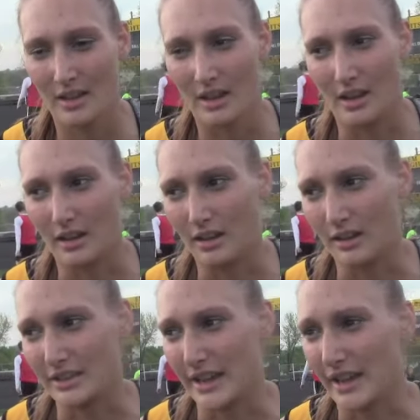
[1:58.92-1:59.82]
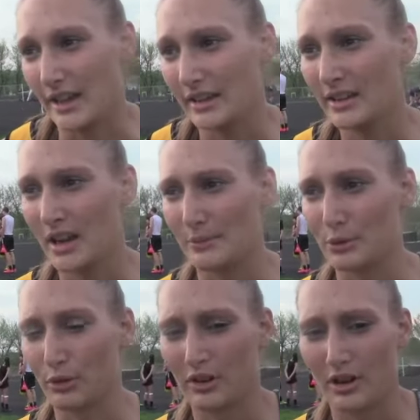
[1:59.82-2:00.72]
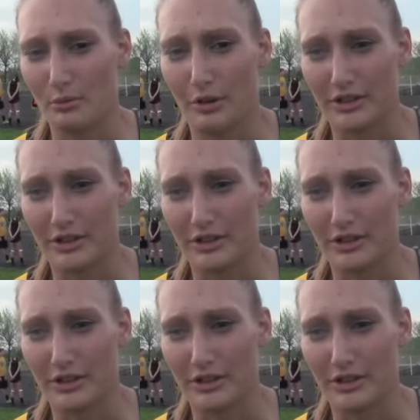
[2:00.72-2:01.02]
Uh, yeah, I've been working on it more